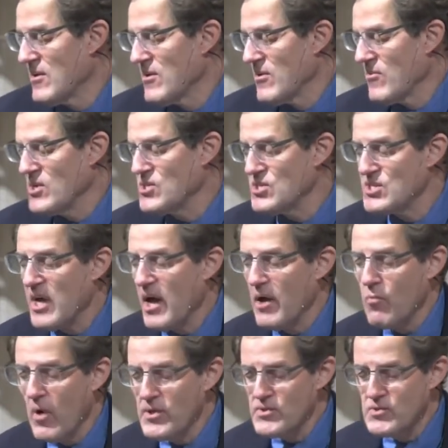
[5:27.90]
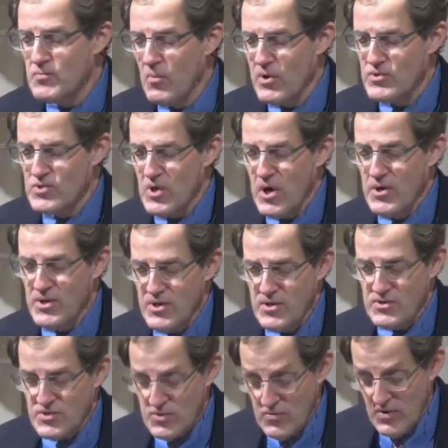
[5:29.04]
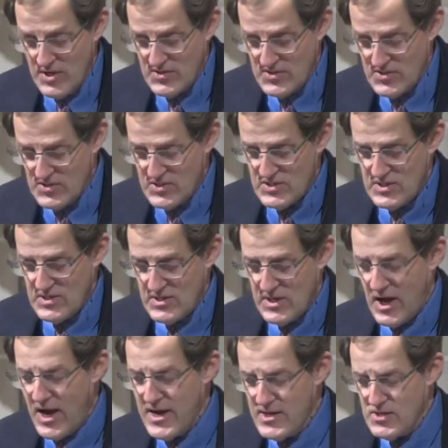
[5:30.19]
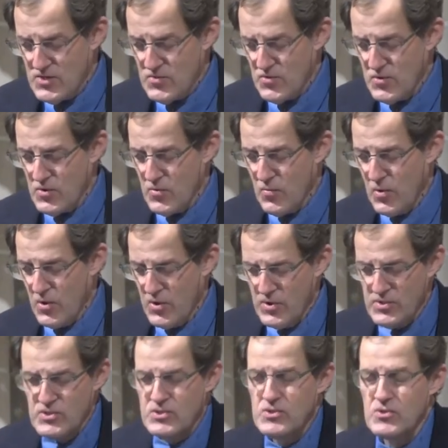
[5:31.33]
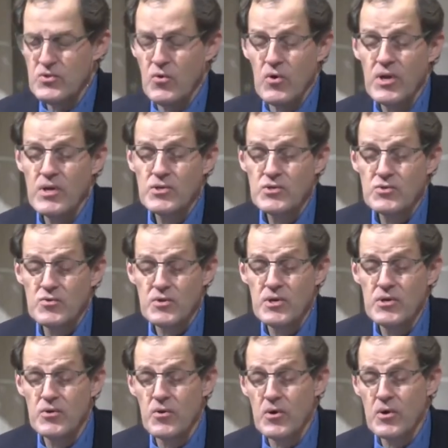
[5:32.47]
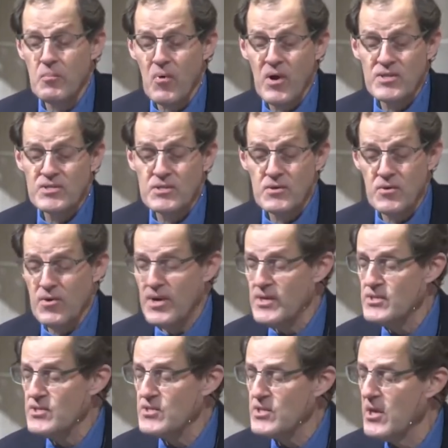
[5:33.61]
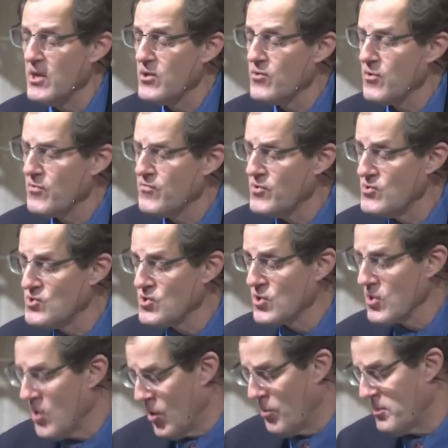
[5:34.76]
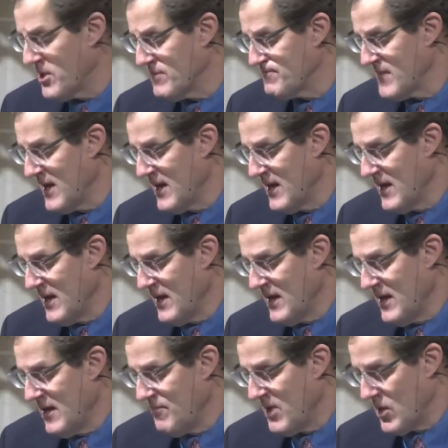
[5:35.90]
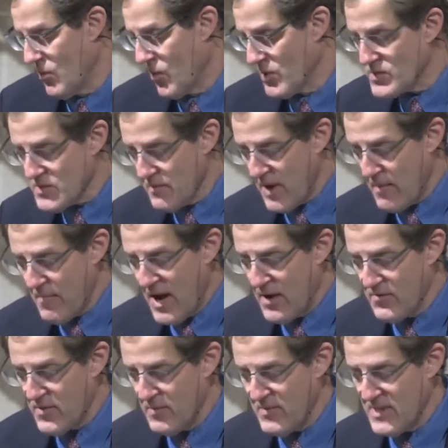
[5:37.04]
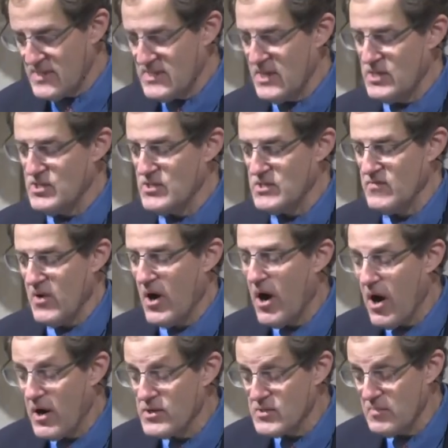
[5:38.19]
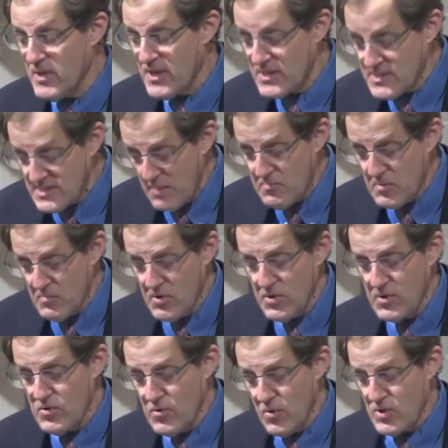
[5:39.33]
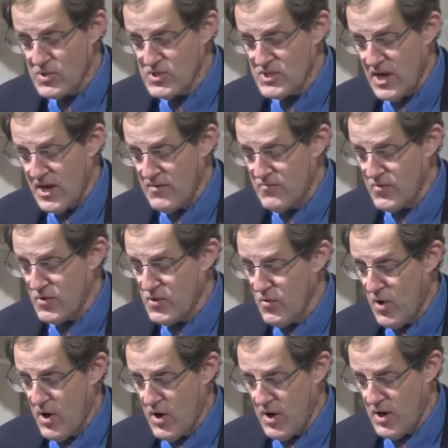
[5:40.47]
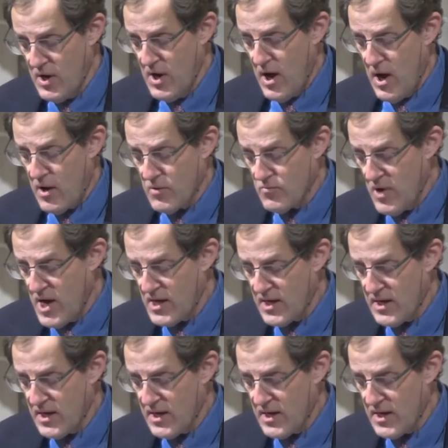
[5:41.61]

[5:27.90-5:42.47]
Gracious God, once more draw near to us. Guide us through your words, your history, your present grace, your future hope. May the words of my mouth, and the meditations of our hearts be acceptable in your sight, for you are our rock